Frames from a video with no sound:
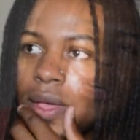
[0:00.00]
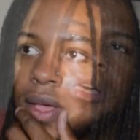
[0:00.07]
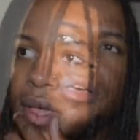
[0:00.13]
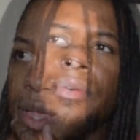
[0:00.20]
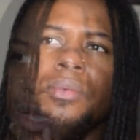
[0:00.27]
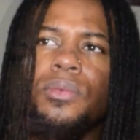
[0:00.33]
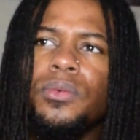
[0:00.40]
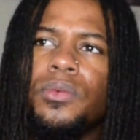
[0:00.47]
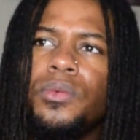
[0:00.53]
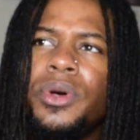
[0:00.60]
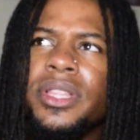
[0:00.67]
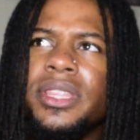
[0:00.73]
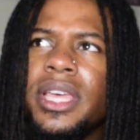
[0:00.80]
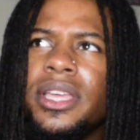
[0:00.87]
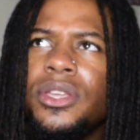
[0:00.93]
So
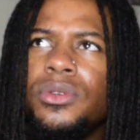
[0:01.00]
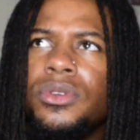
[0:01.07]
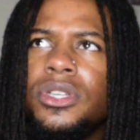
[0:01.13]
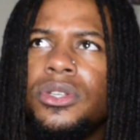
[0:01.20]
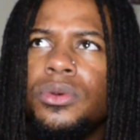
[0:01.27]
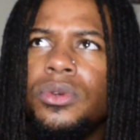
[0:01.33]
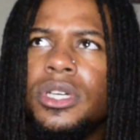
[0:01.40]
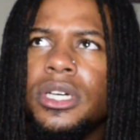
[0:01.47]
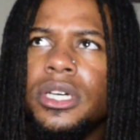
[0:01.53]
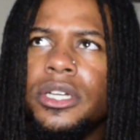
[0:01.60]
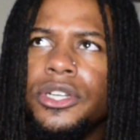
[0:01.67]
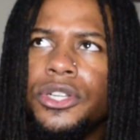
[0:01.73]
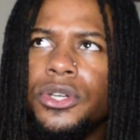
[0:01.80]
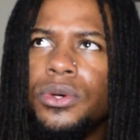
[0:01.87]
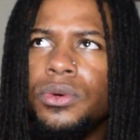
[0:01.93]
one thing you
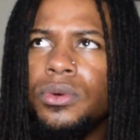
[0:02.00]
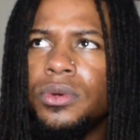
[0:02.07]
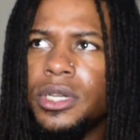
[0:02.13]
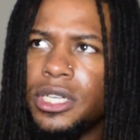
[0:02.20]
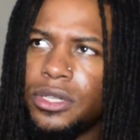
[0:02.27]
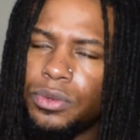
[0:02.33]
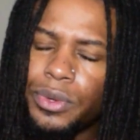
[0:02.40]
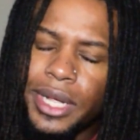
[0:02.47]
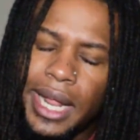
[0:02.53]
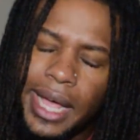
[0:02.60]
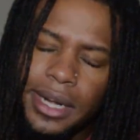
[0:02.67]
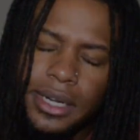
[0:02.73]
could do is what I